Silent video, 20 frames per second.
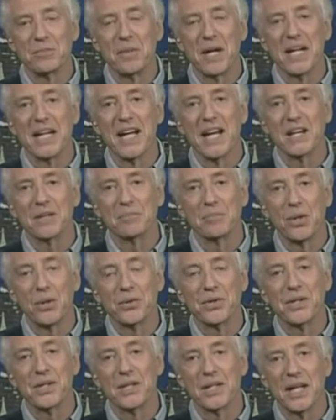of money out of
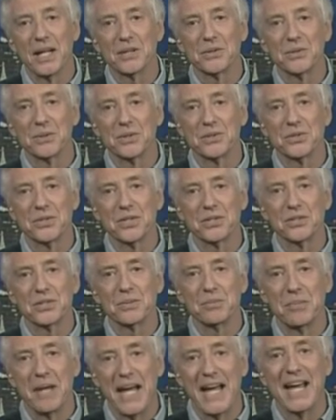both the electoral
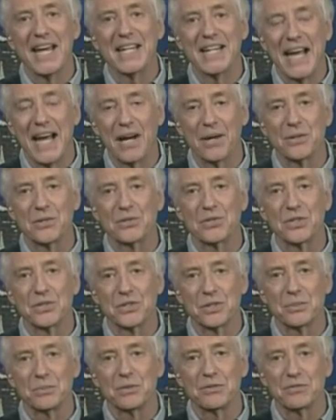system and our
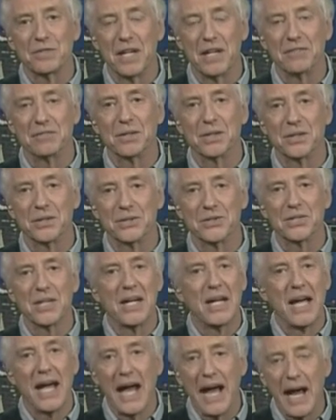system of governance.
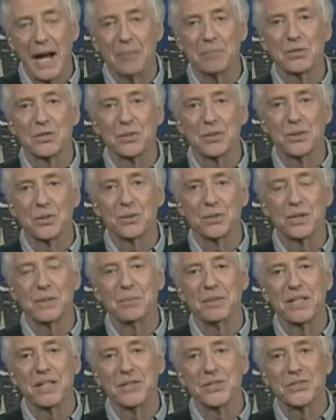Absolutely,
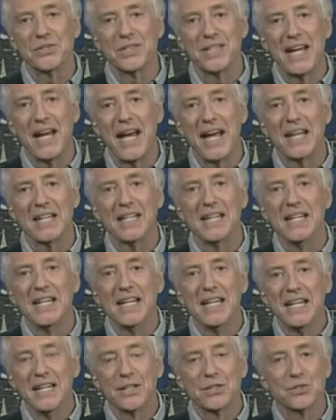because that
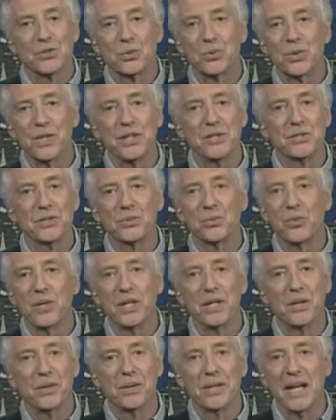is the reason
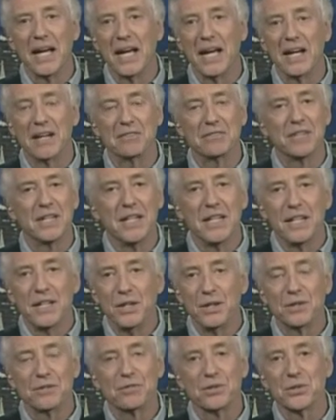we don't have
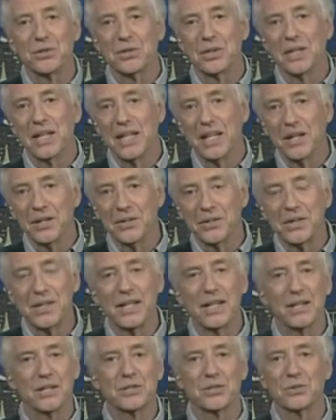universal health
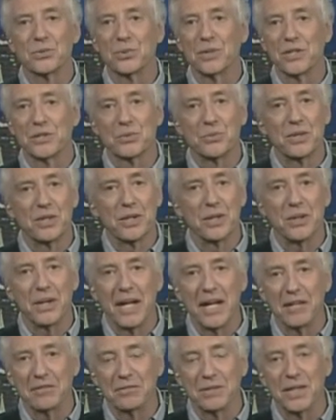care. It's the reason we don't
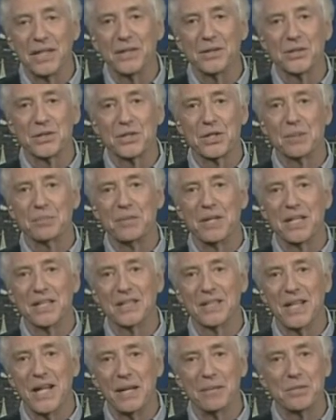have leadership on
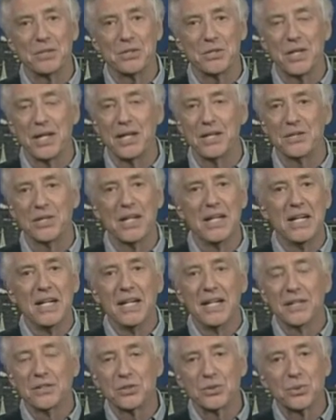climate change.
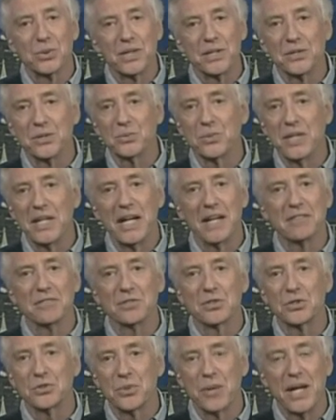It's the reason we
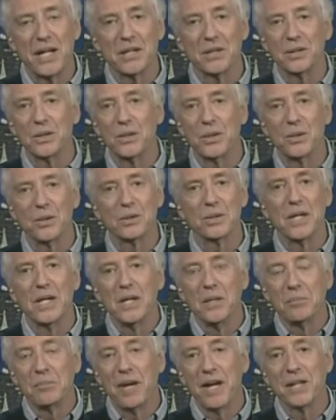have stranglehold
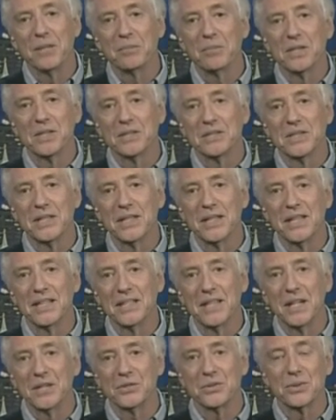by the
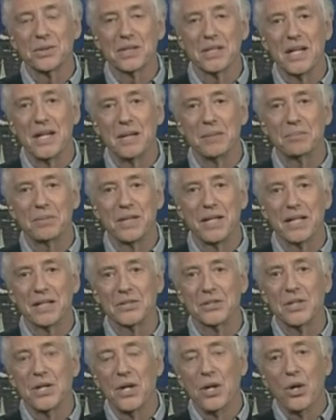military-industrial
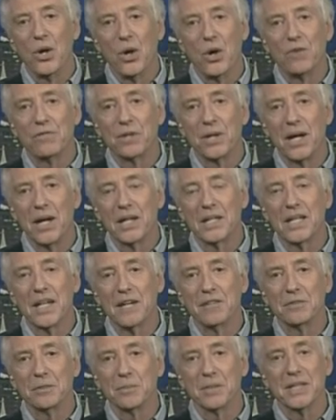complex over our
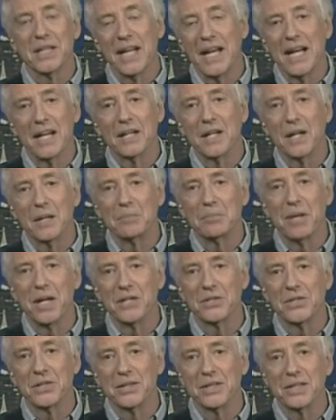government and our
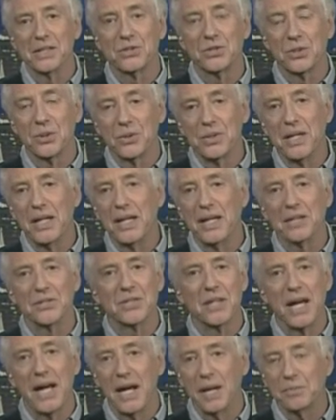budget. So
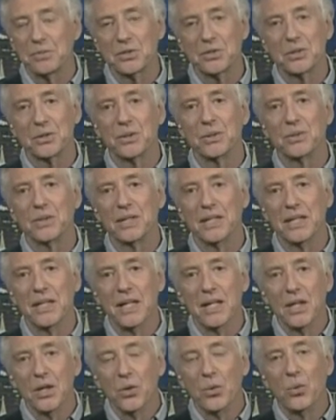yes, absolutely,
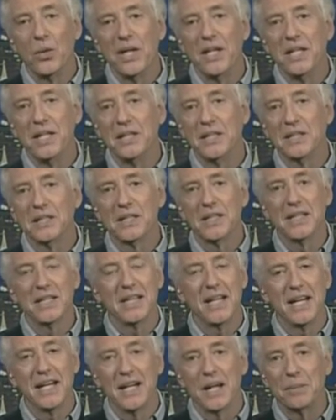we need to
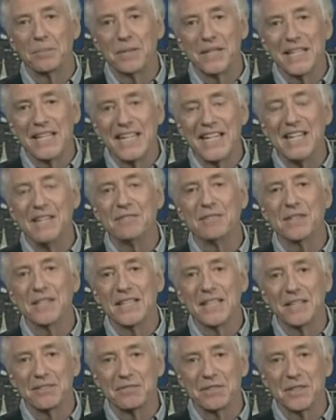clean that up, and
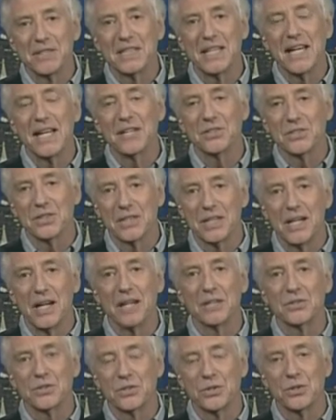even if it takes a
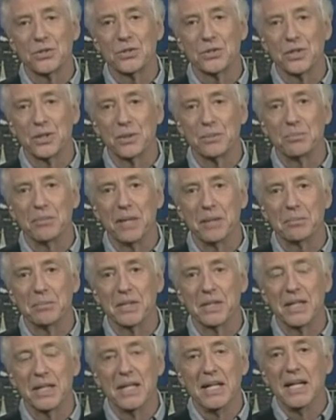constitutional
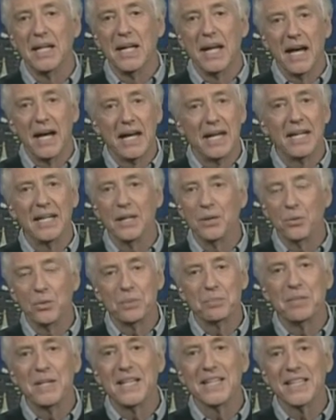amendment, it
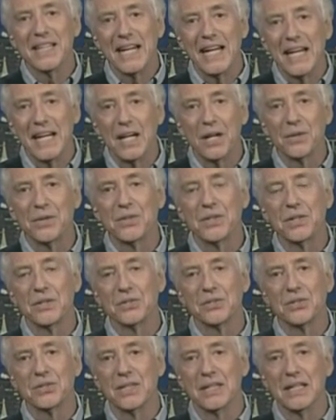would be the
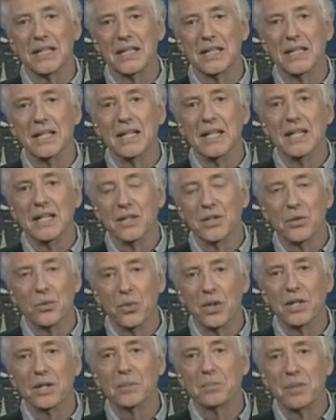healthiest thing that
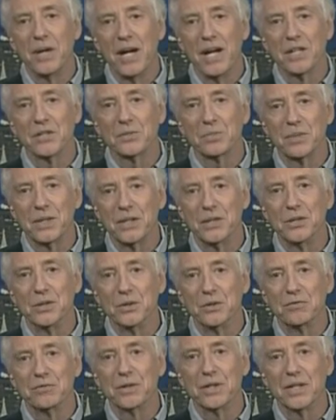we could possibly
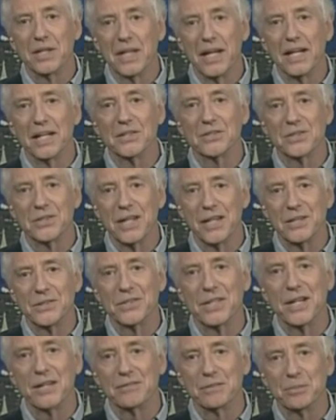do for the United
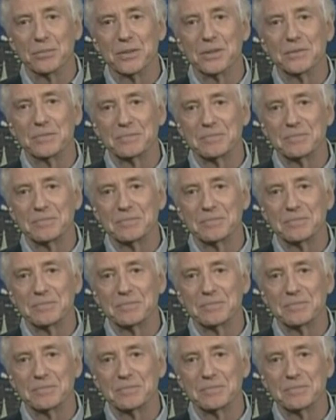States government.